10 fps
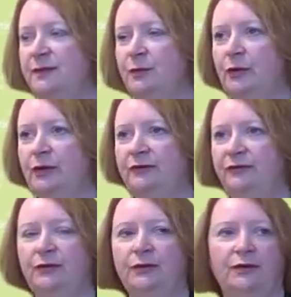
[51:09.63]
point of
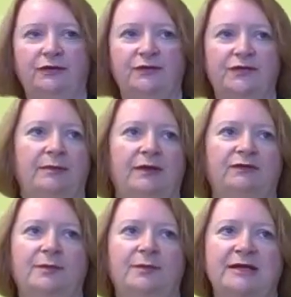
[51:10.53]
view of
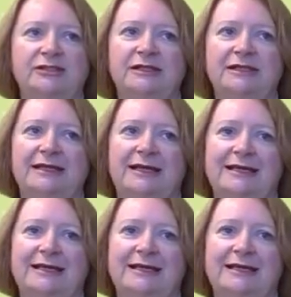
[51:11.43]
information